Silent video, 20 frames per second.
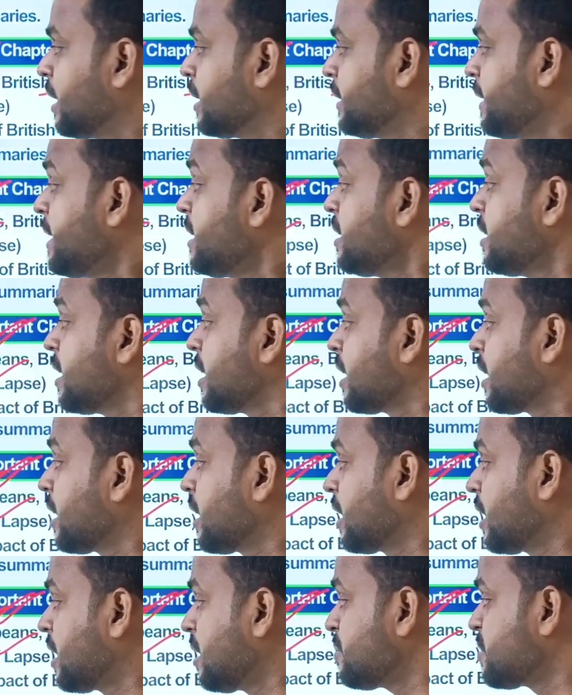Then
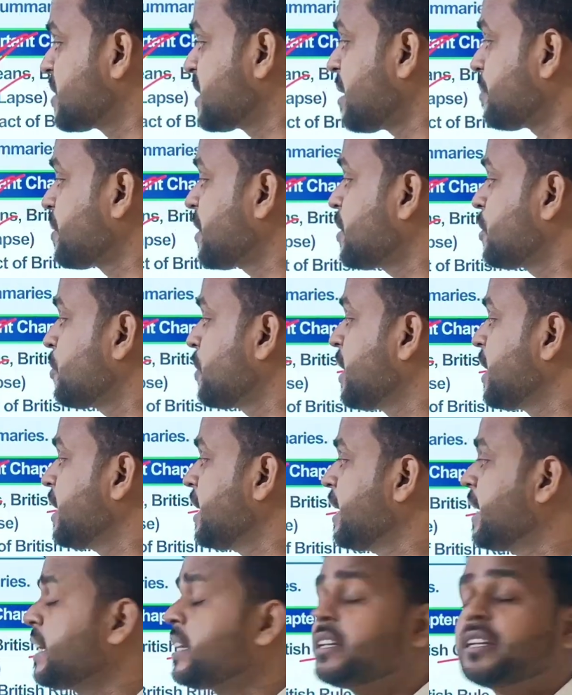comes chapter
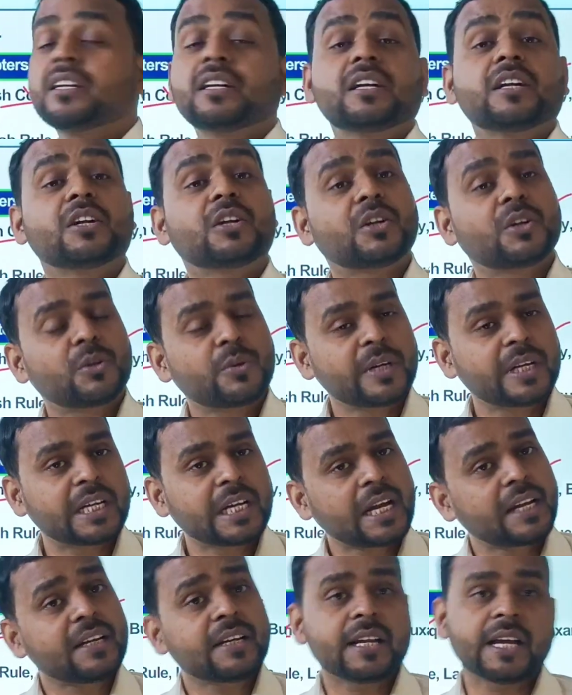28,
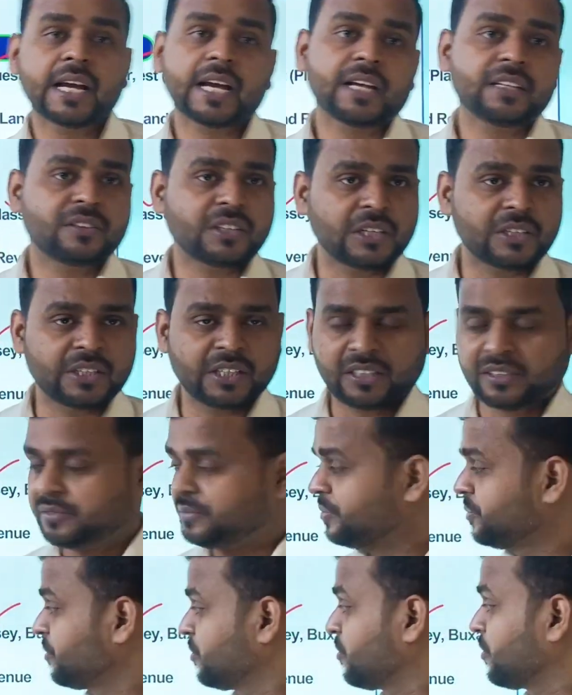29 and 30.
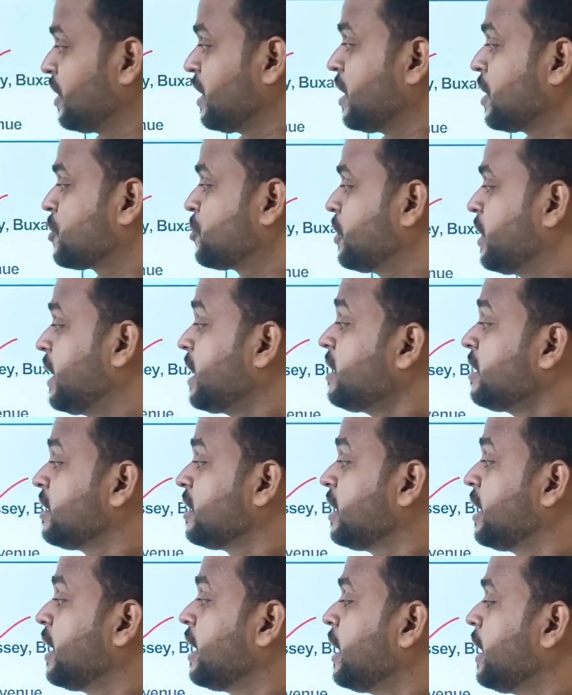So here
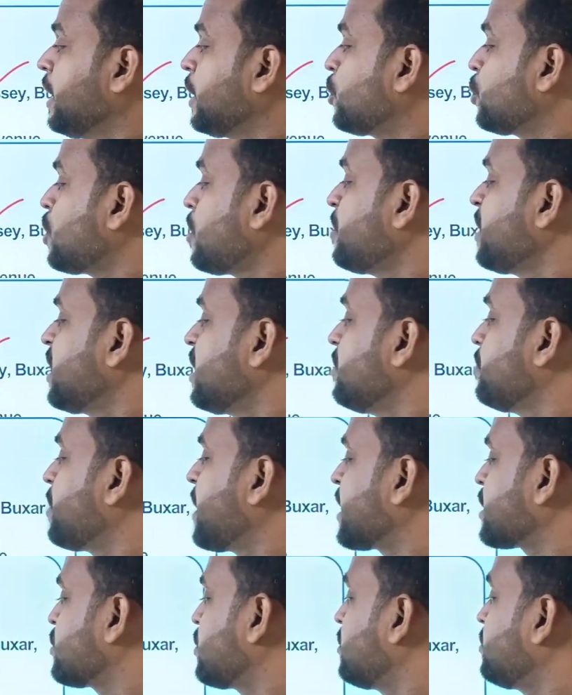economic
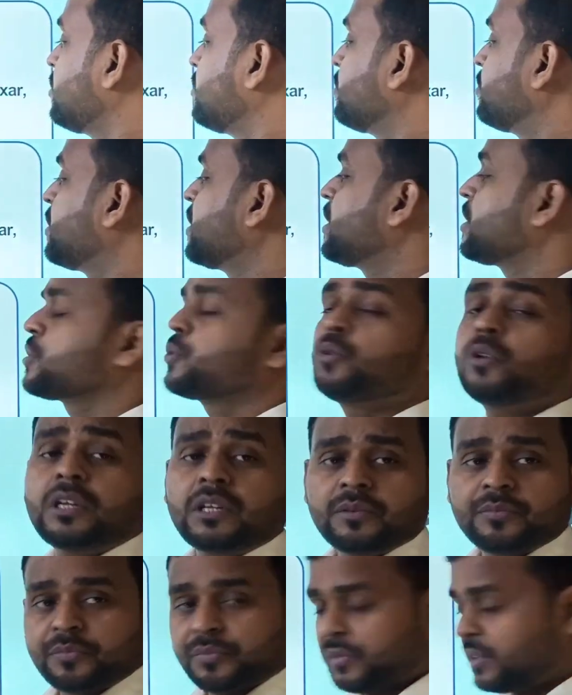impacts of British rule,
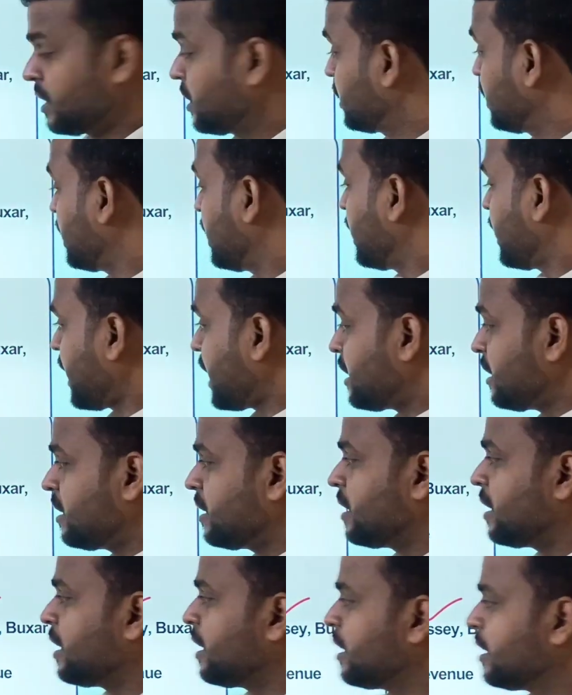
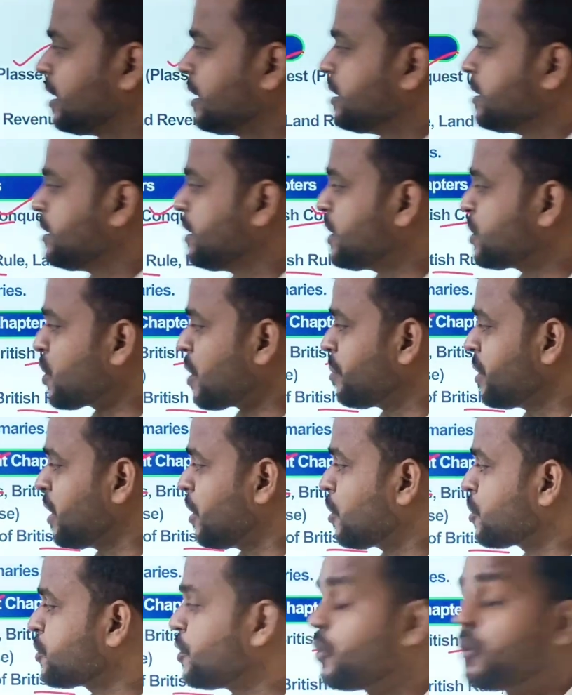and this topic
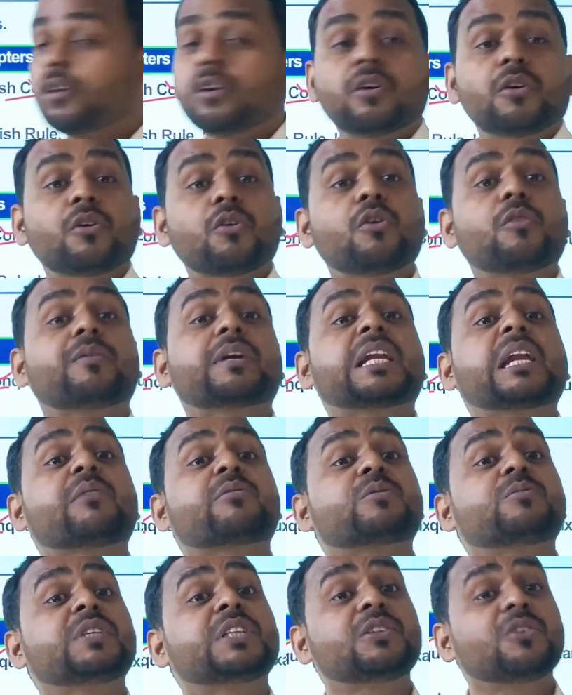also
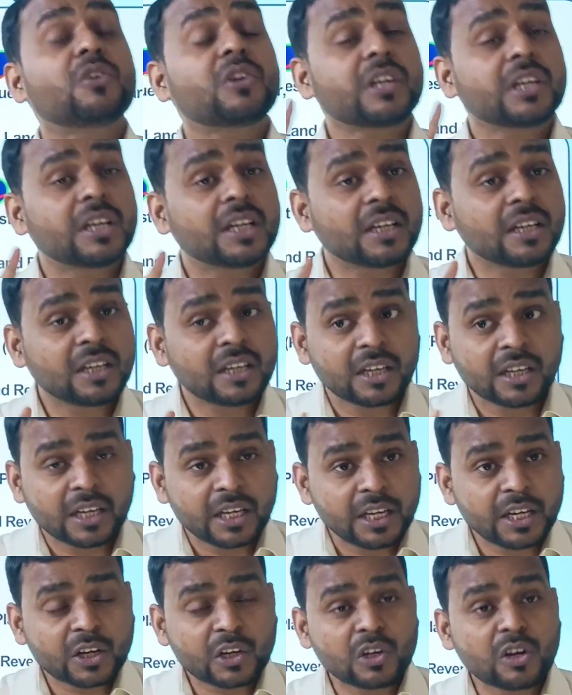overlaps with your
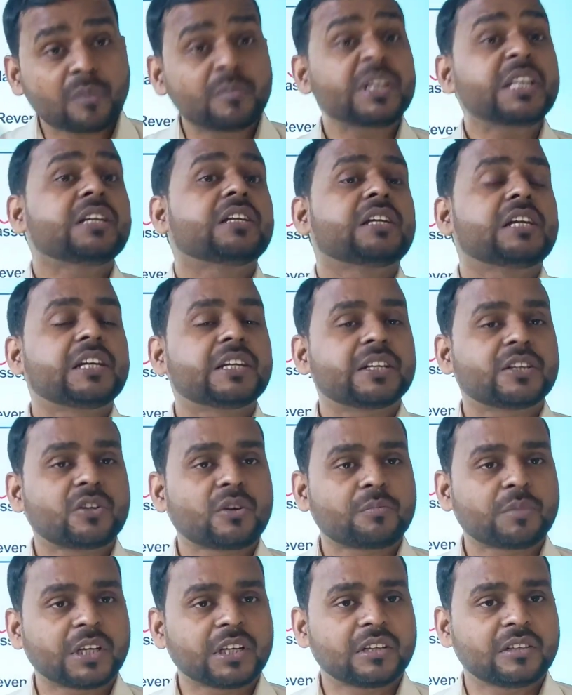economy related
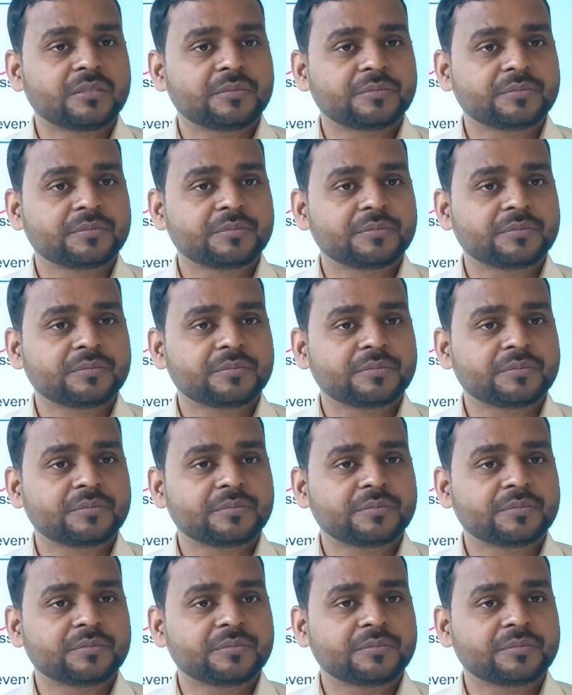topic,